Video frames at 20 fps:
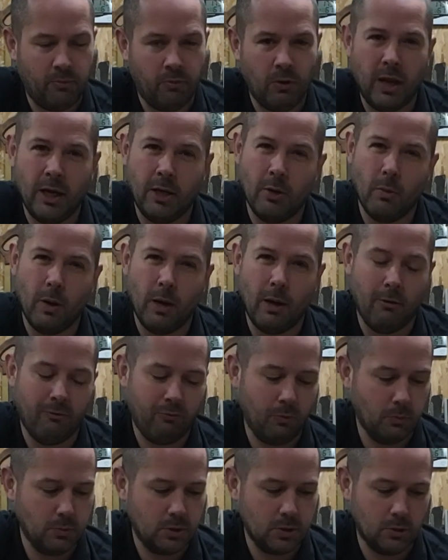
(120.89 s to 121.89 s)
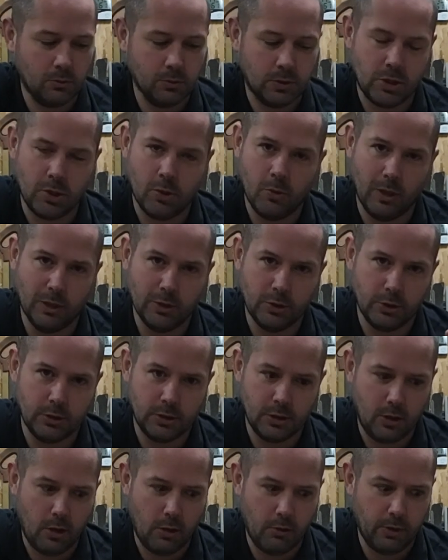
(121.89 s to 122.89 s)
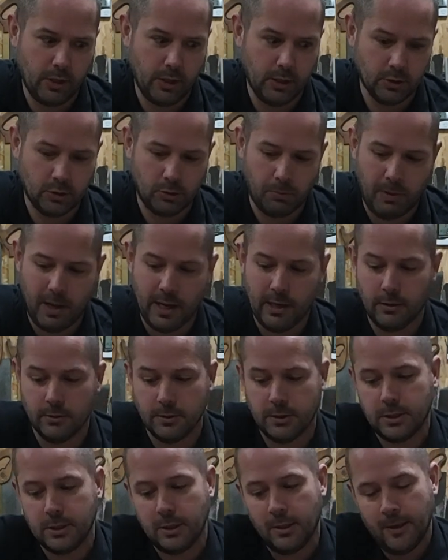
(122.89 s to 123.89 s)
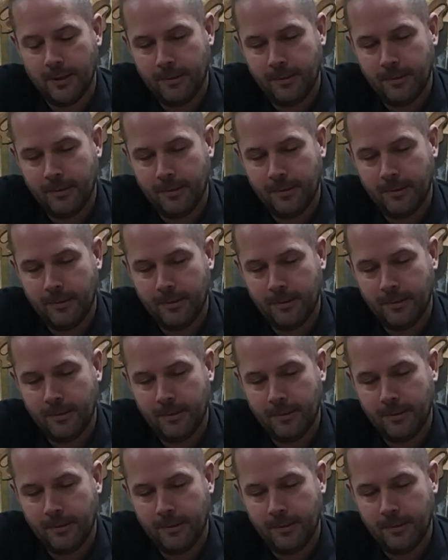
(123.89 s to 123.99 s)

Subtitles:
anywhere from sort of 200 to 300 pounds.